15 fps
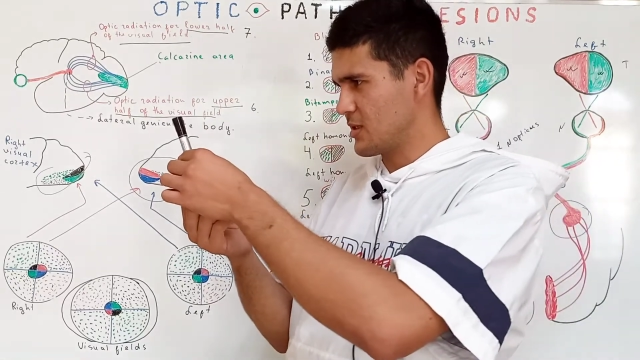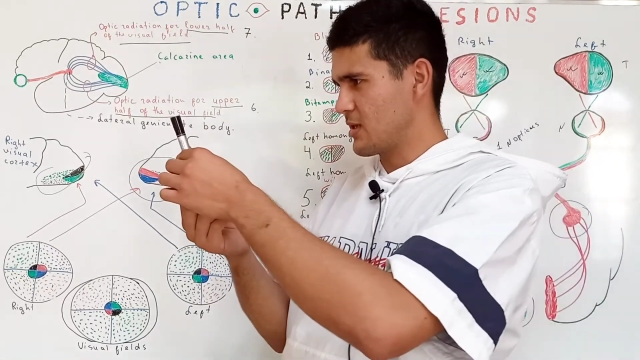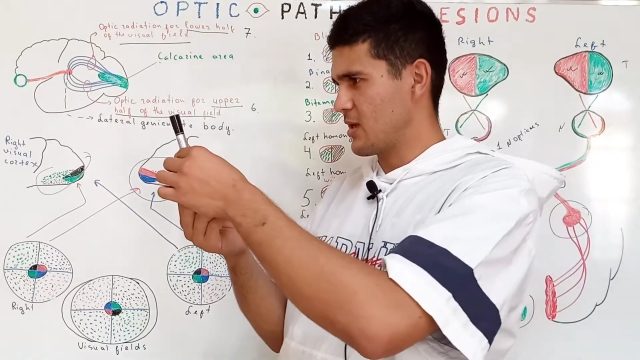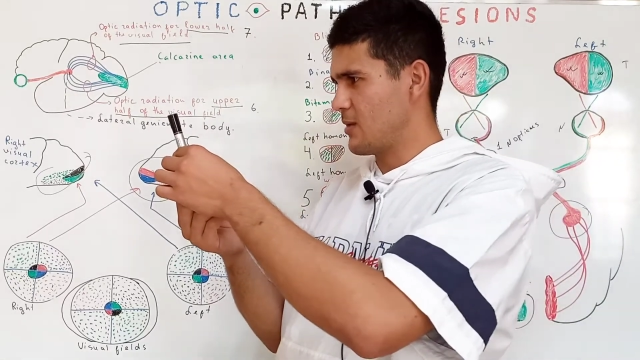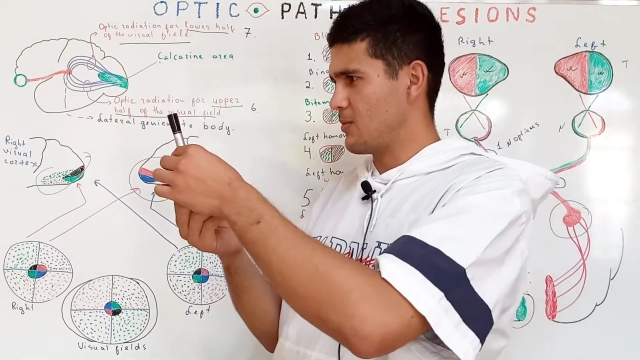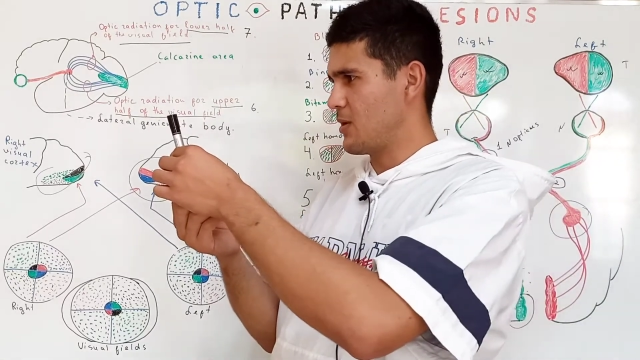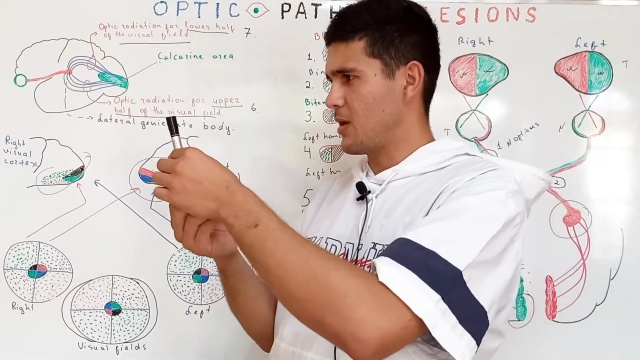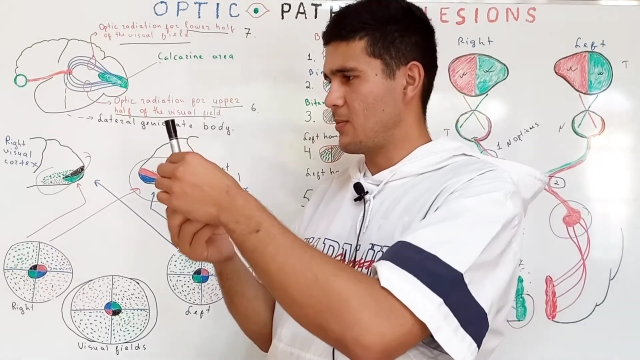
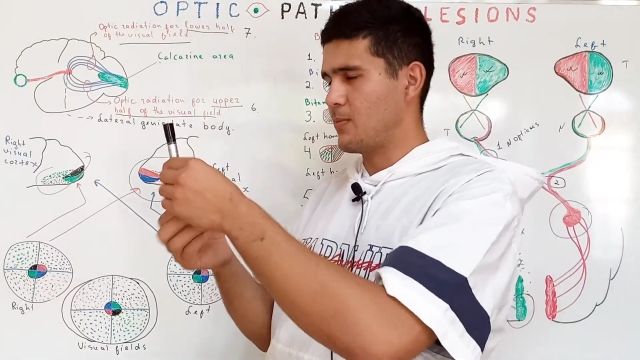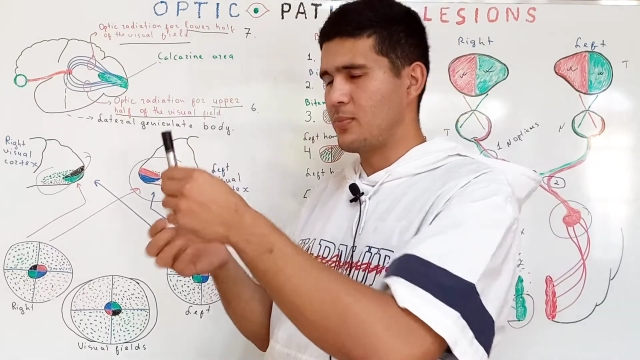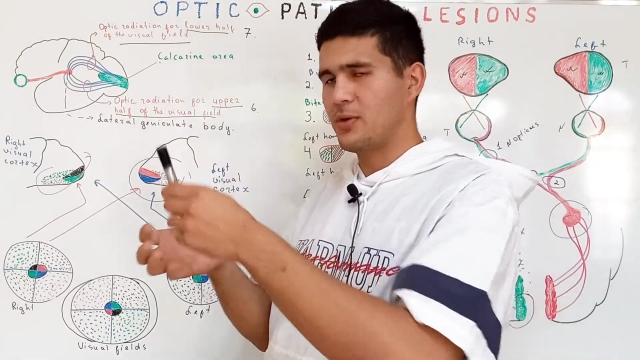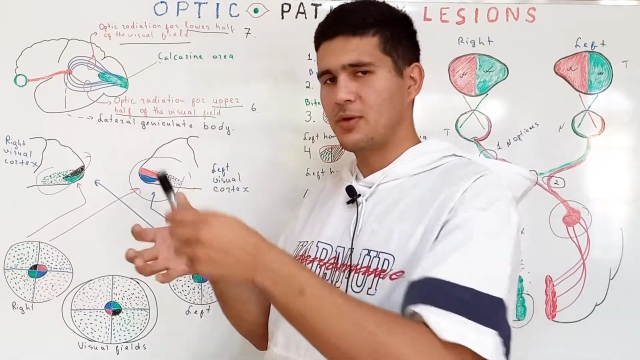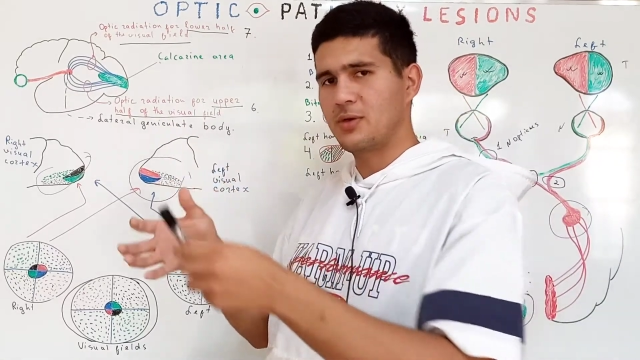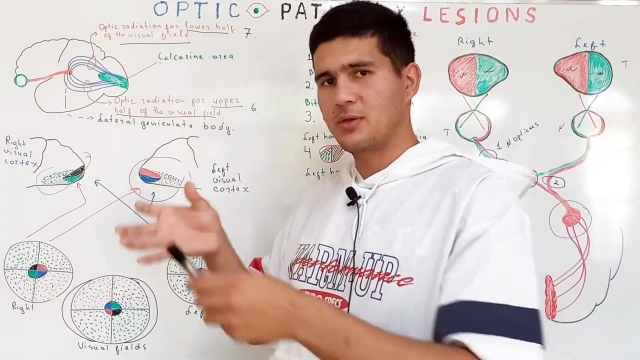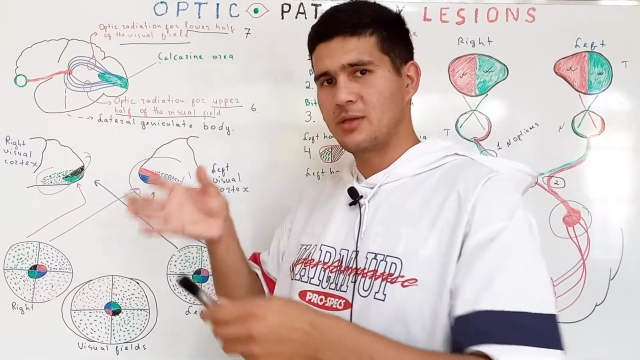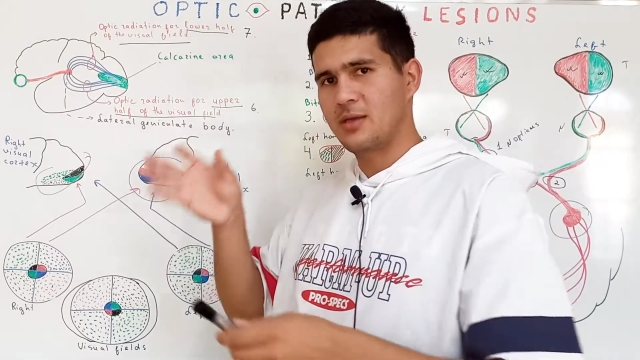can be
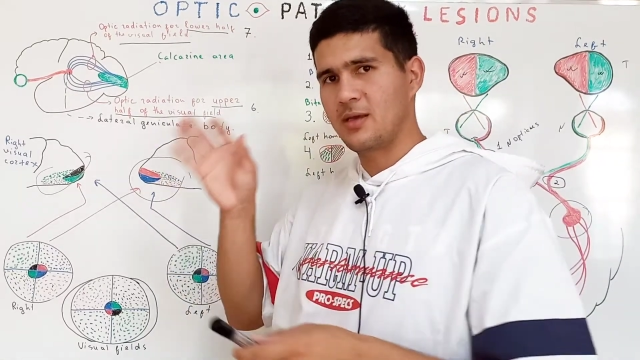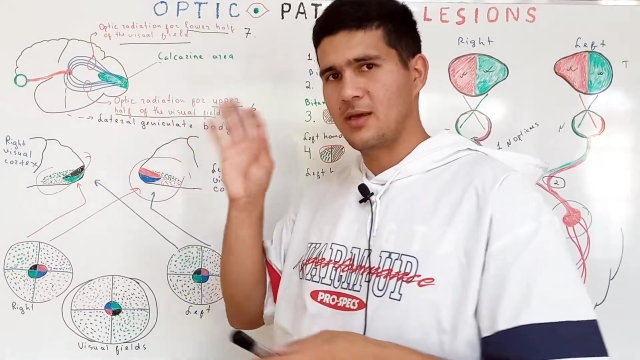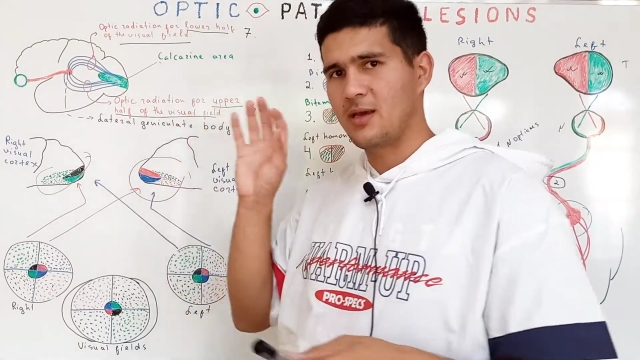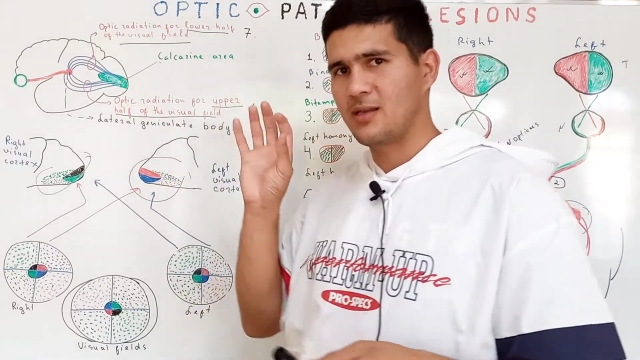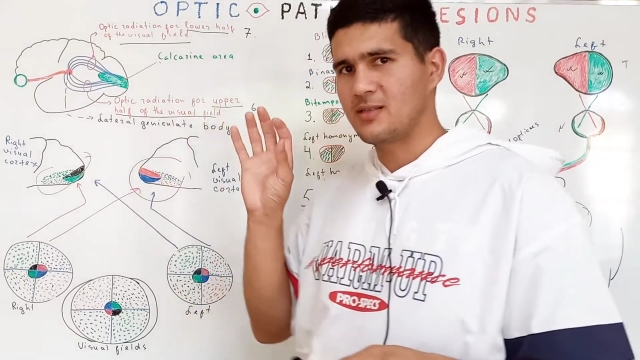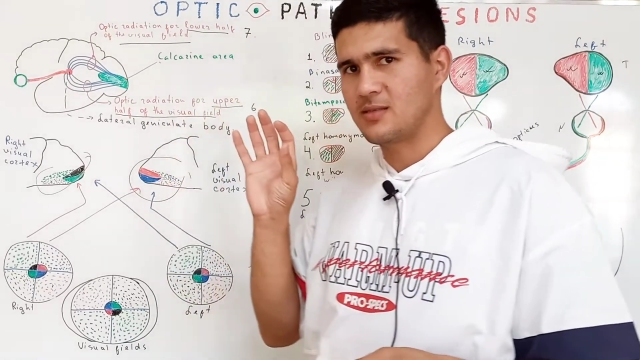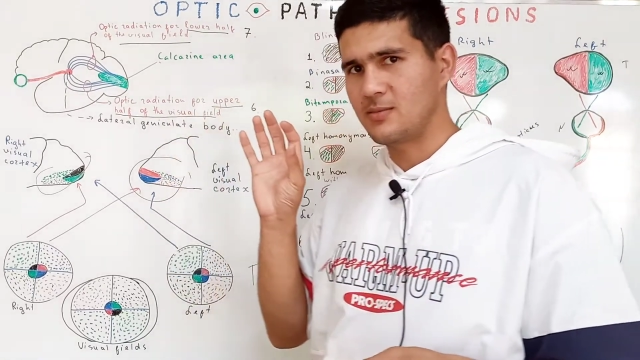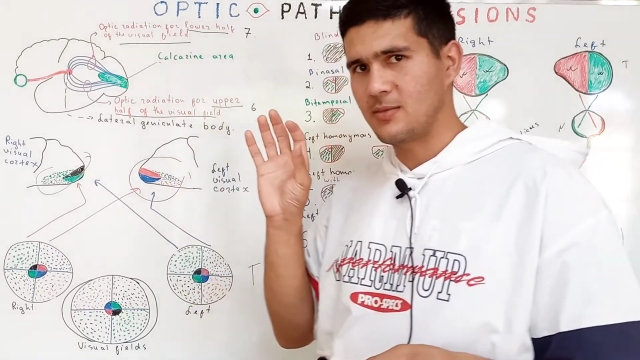appeared
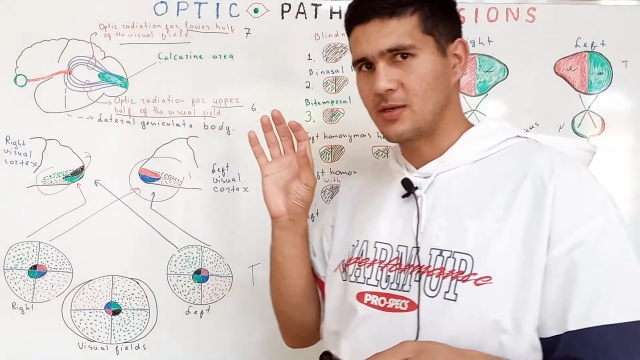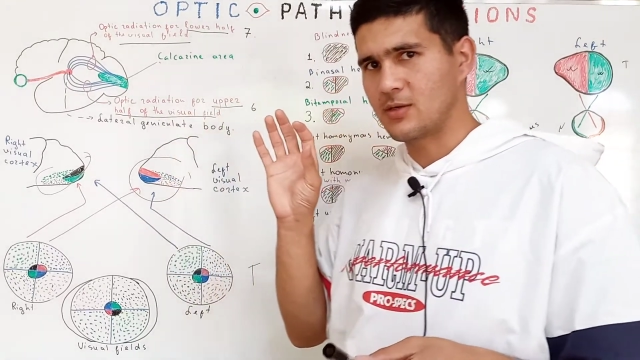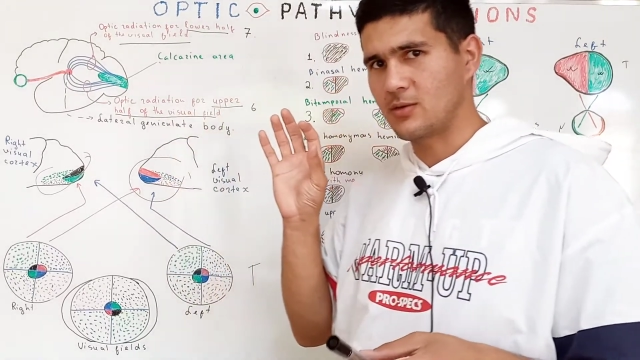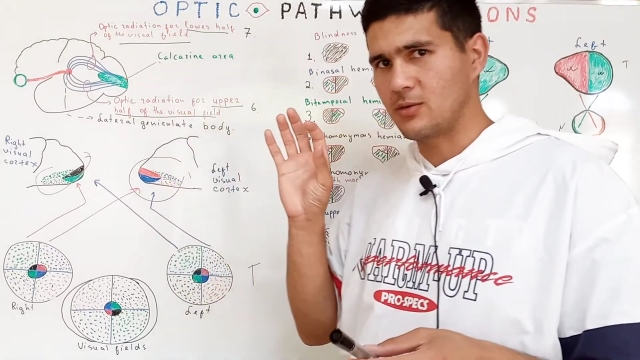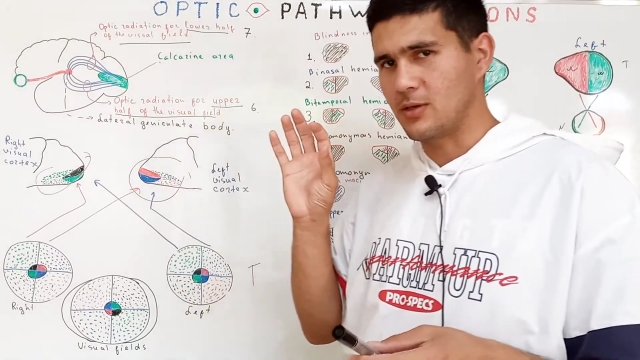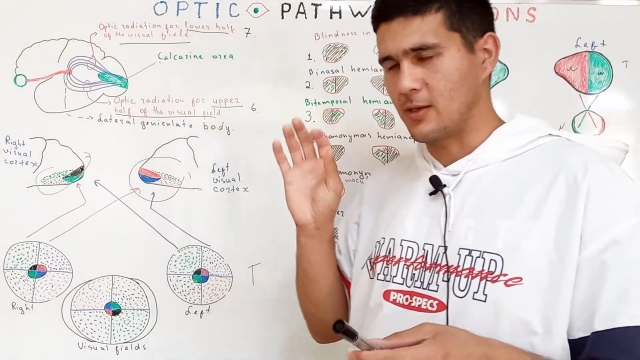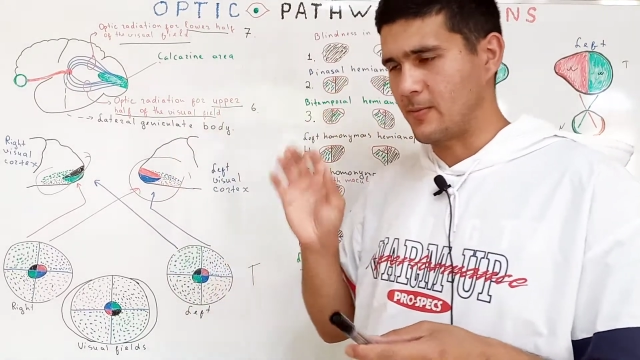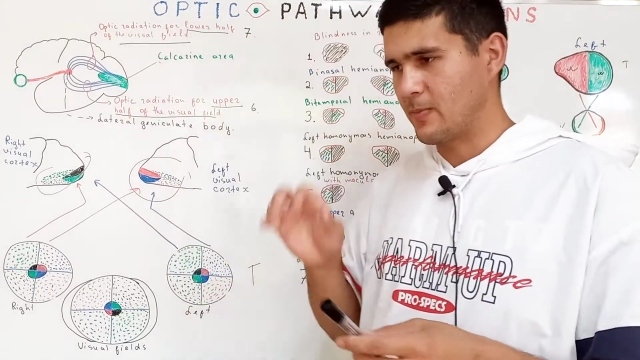at the
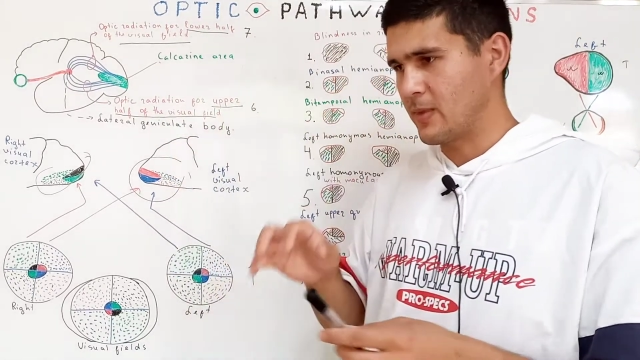macula,